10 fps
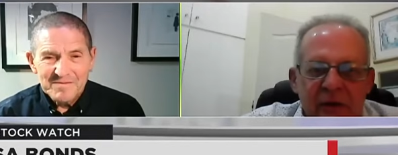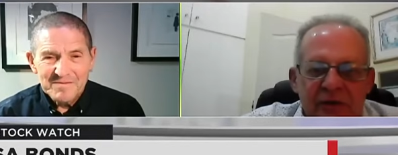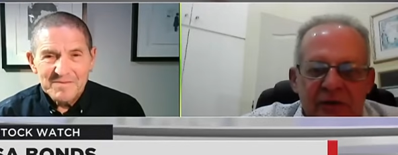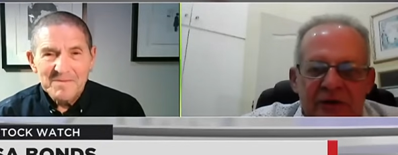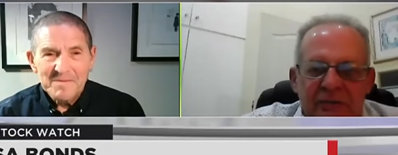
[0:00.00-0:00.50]

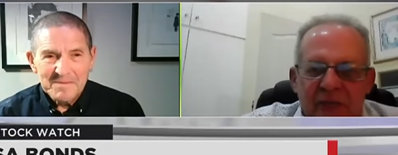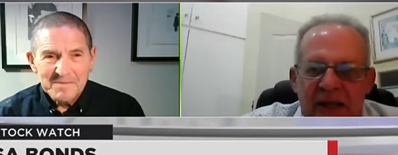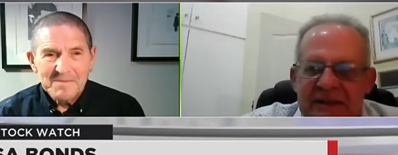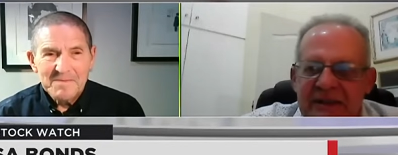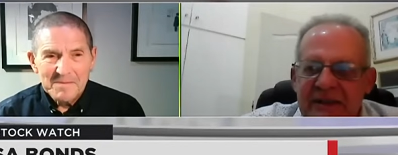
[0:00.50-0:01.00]
Speaker 1: because it's mm.
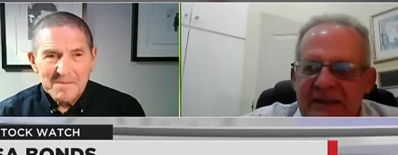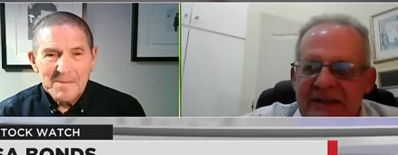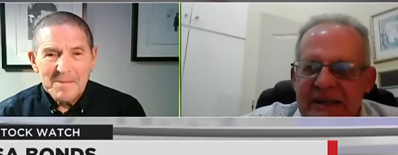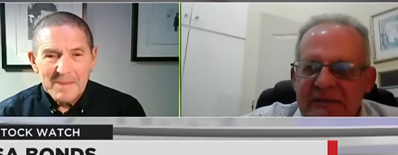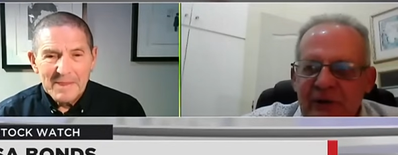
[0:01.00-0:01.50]
better the
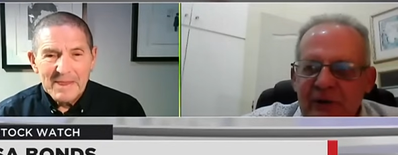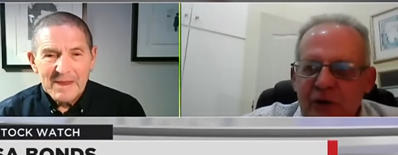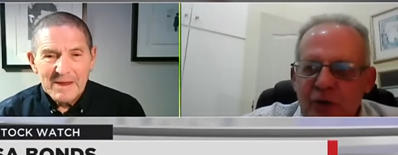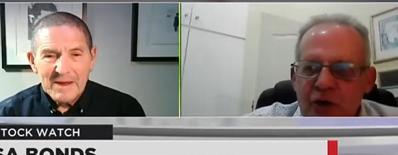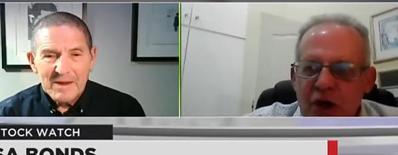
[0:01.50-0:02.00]
devil
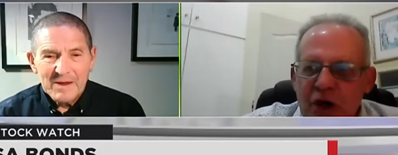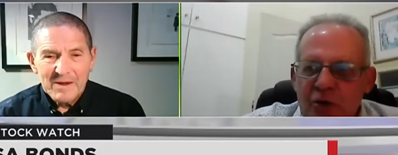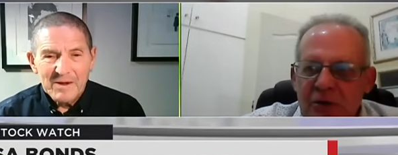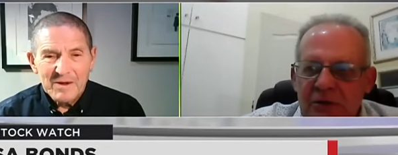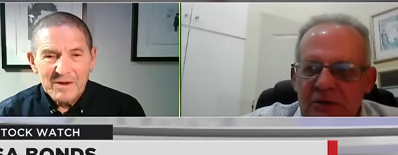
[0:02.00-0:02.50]
you know."
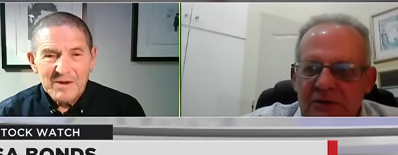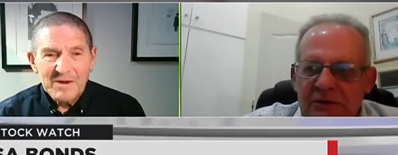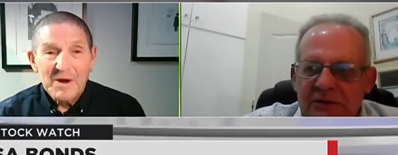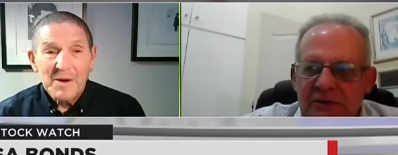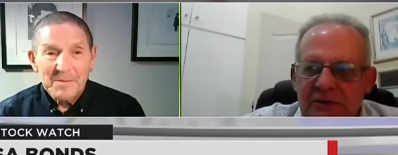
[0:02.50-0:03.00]

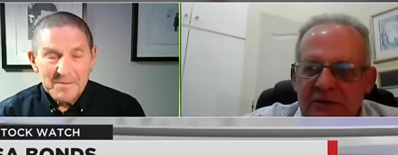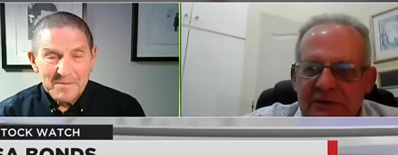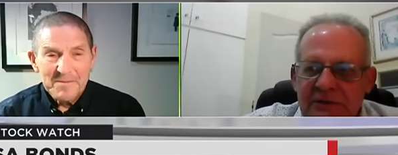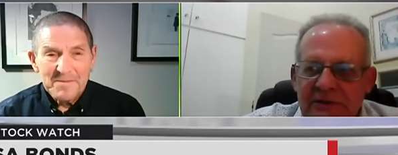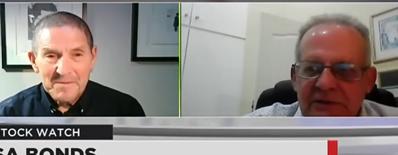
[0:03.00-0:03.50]
Yeah.
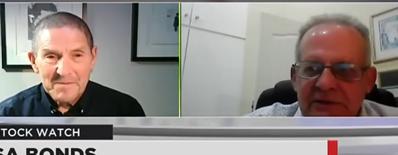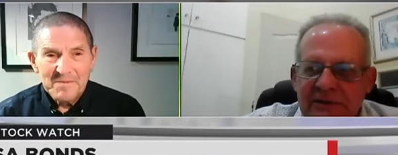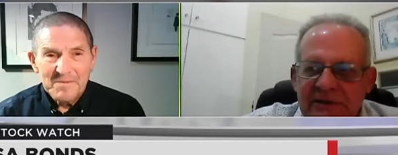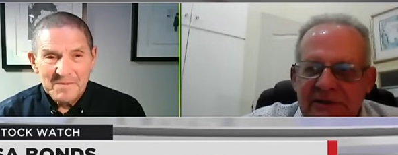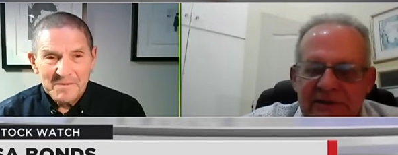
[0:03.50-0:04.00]

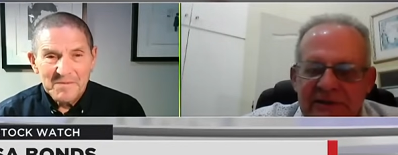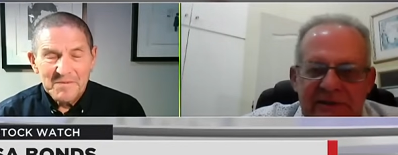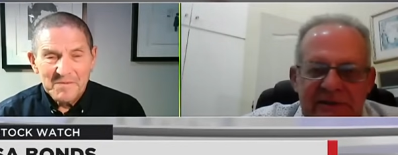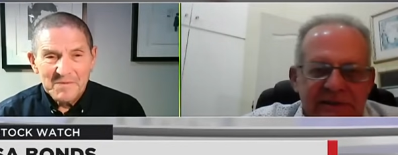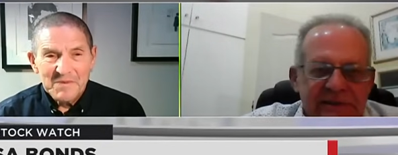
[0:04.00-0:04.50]
Mm.
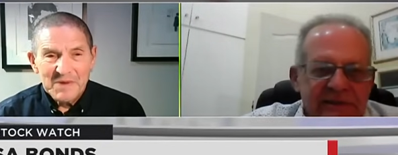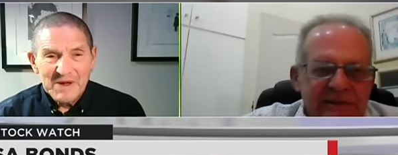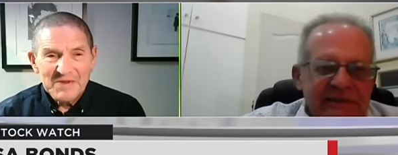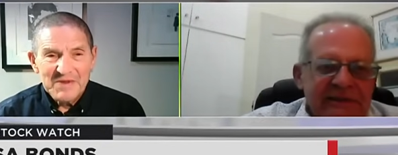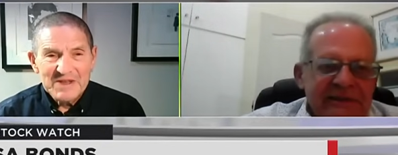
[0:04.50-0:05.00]

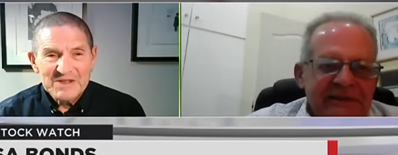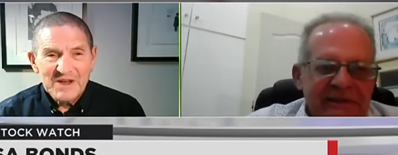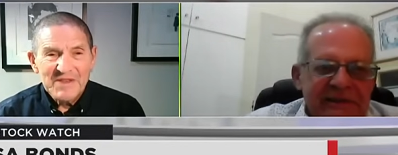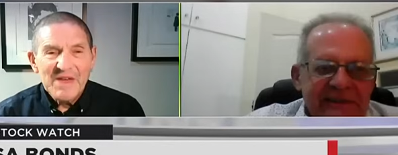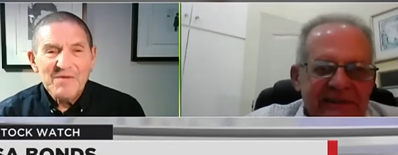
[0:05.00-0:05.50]
I think so.
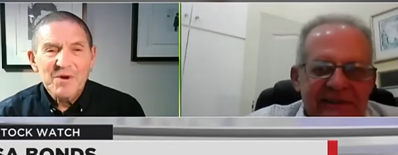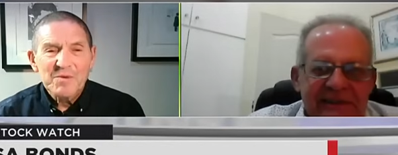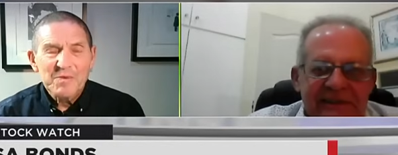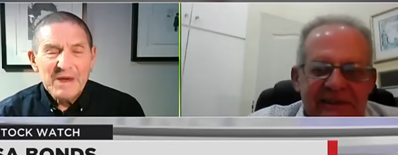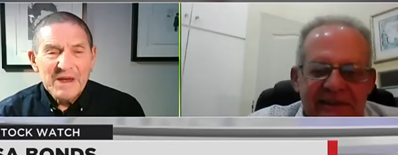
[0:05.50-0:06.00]
And
Speaker 2: they've
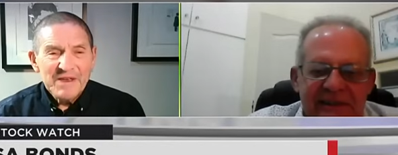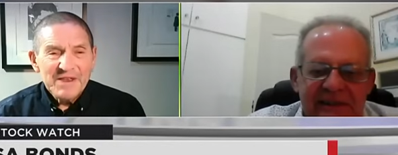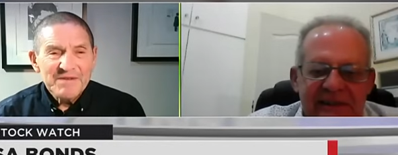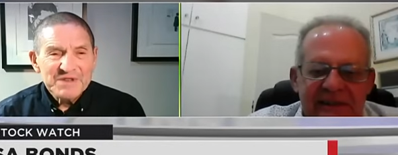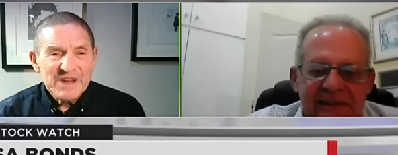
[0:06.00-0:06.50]
got
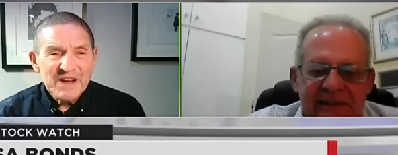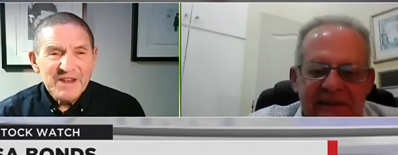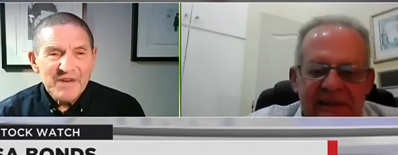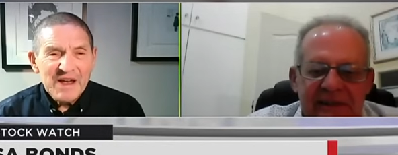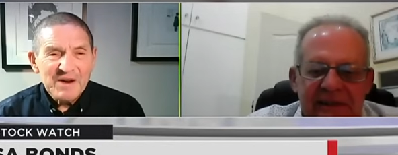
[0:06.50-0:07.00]
they've suddenly
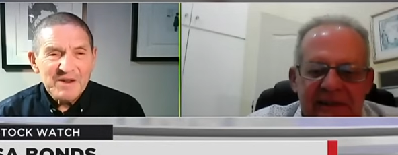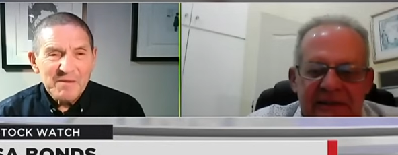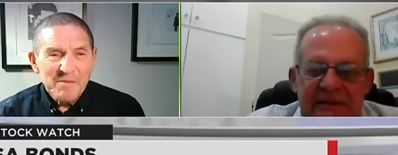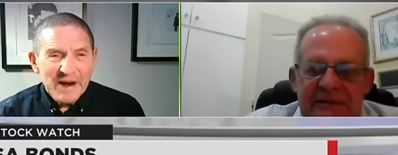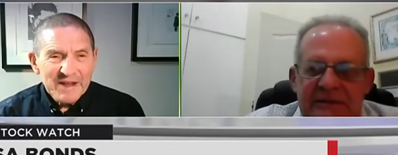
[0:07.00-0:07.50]
found the
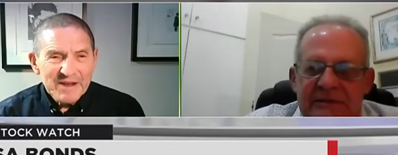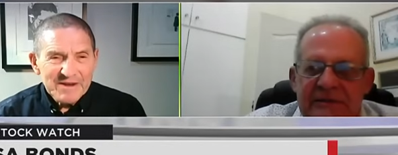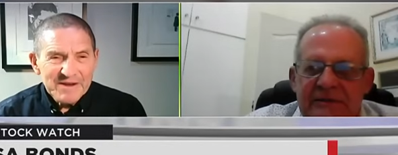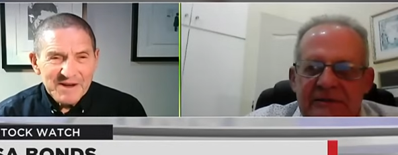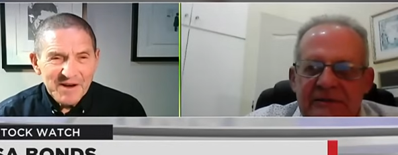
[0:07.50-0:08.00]
money,
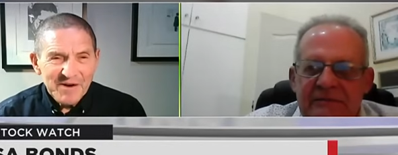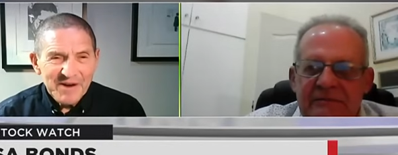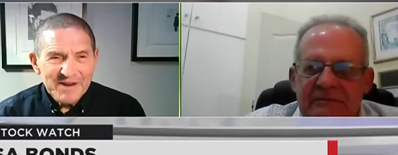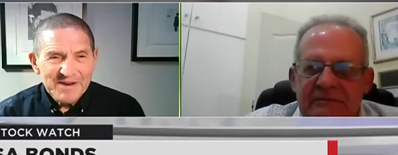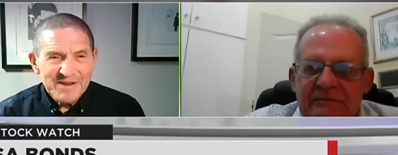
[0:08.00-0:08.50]
you know,
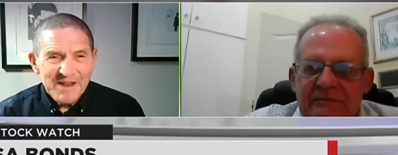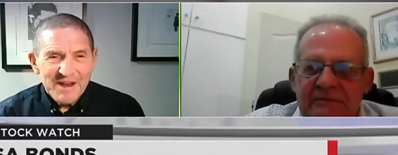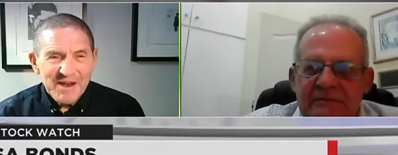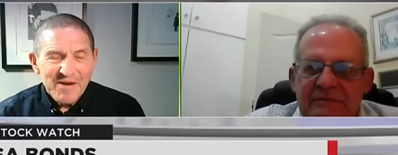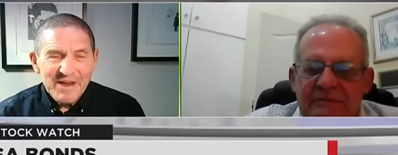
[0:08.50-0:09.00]
and they're
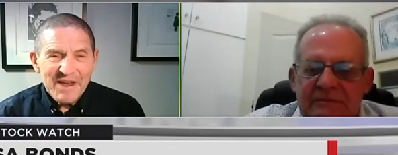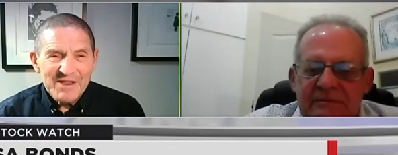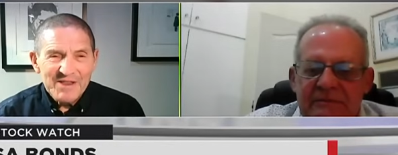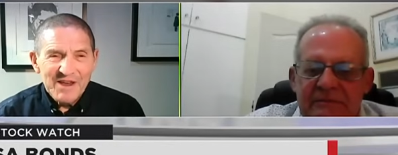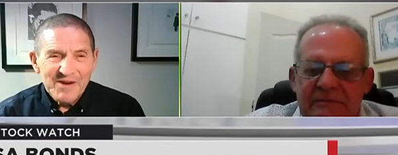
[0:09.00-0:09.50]
going
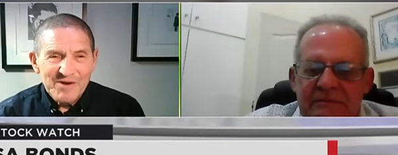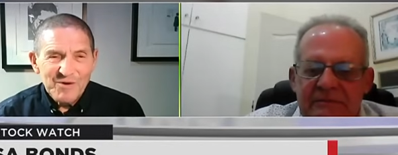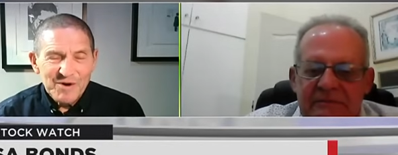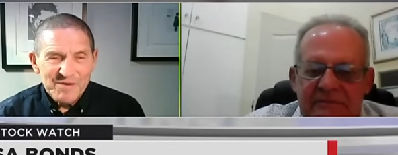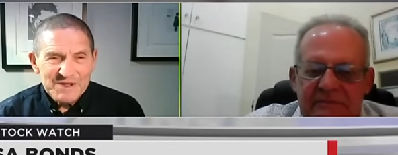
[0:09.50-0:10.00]
out there and
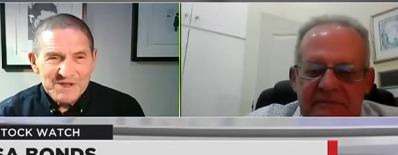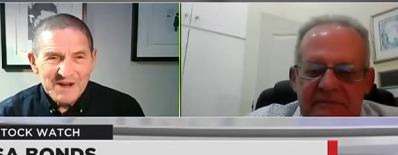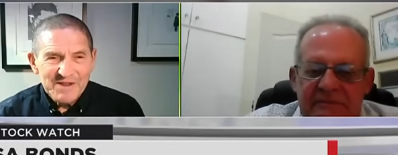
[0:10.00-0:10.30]
all of a sudden